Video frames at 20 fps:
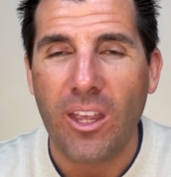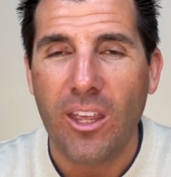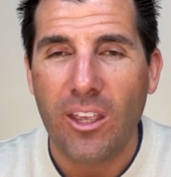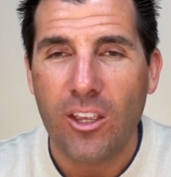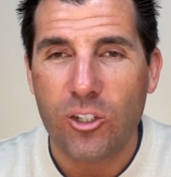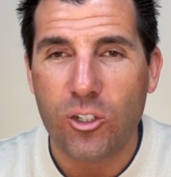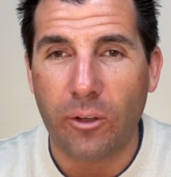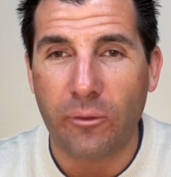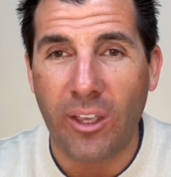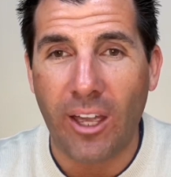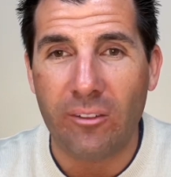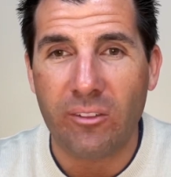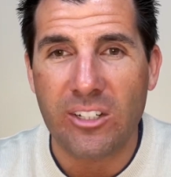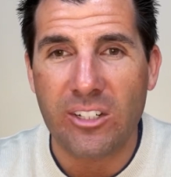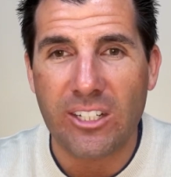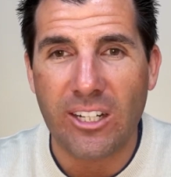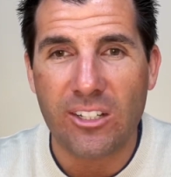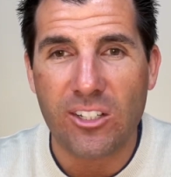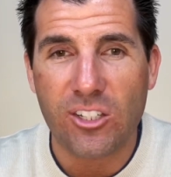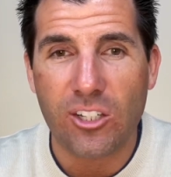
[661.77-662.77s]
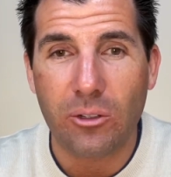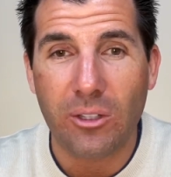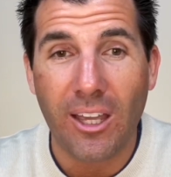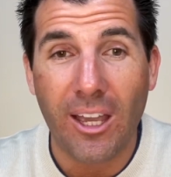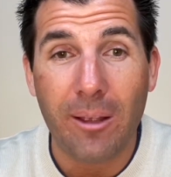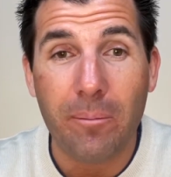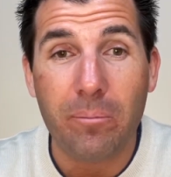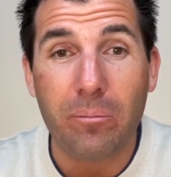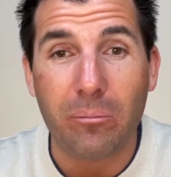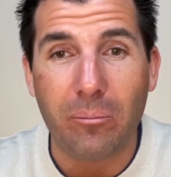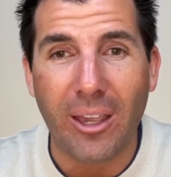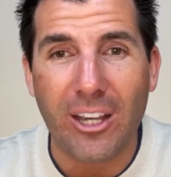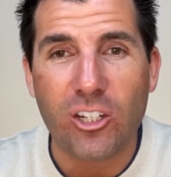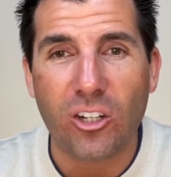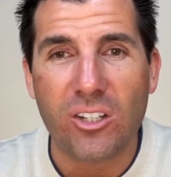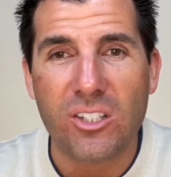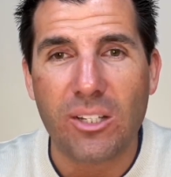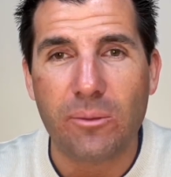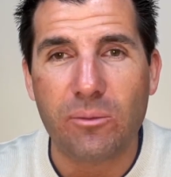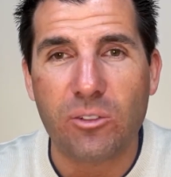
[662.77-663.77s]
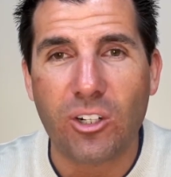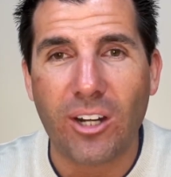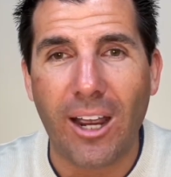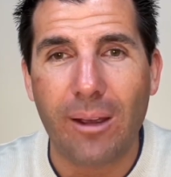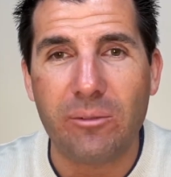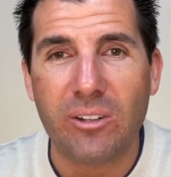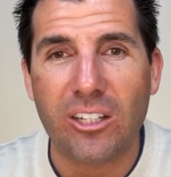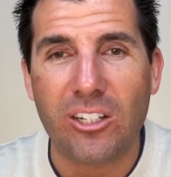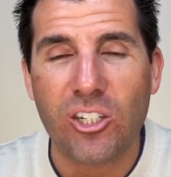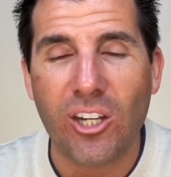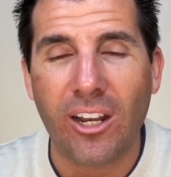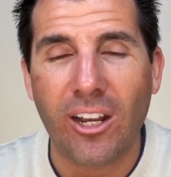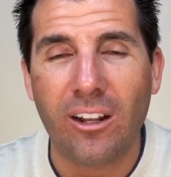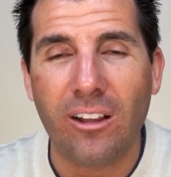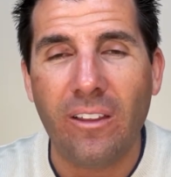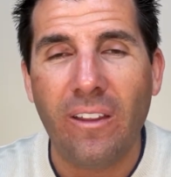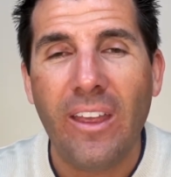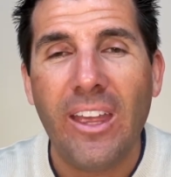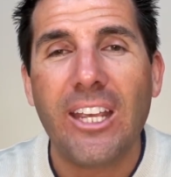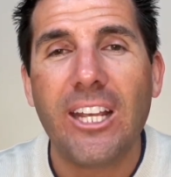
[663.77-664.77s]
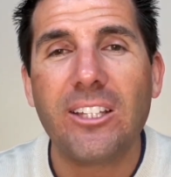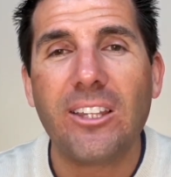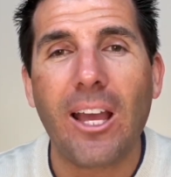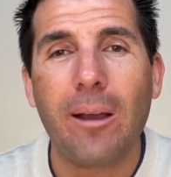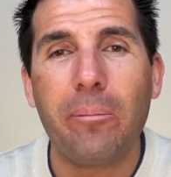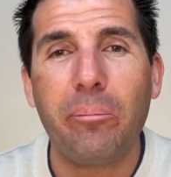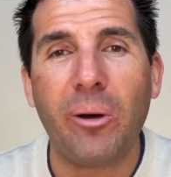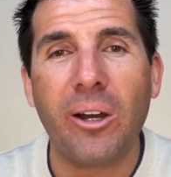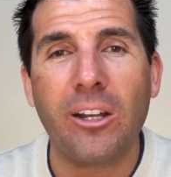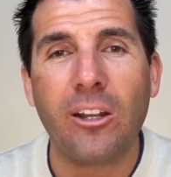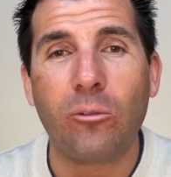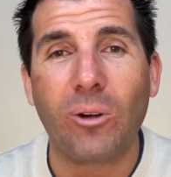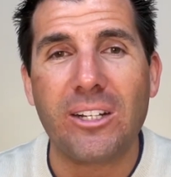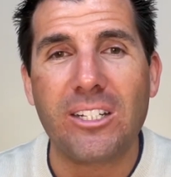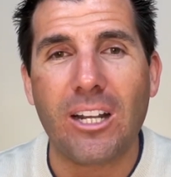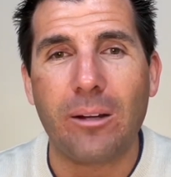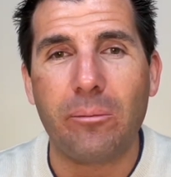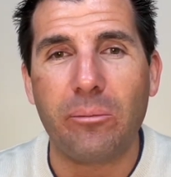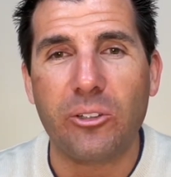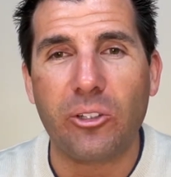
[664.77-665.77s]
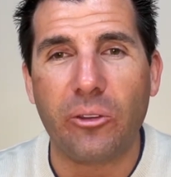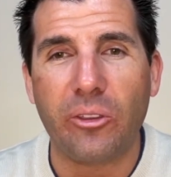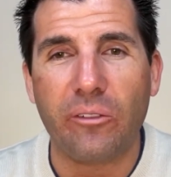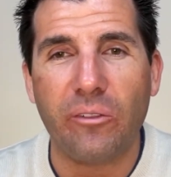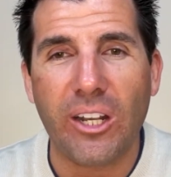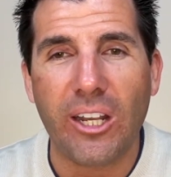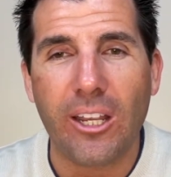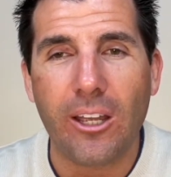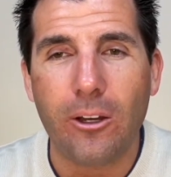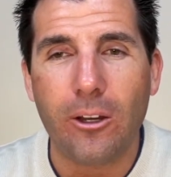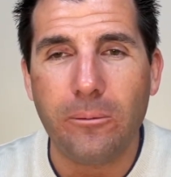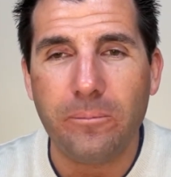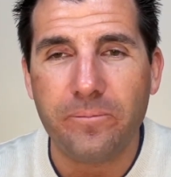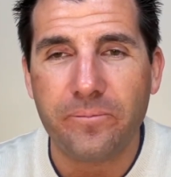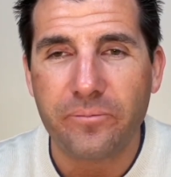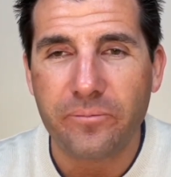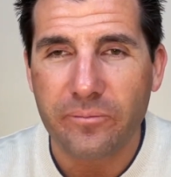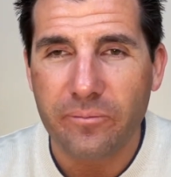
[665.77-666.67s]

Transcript: So if you haven't done so yet, make sure to subscribe to the channel, hit that button right down below the video.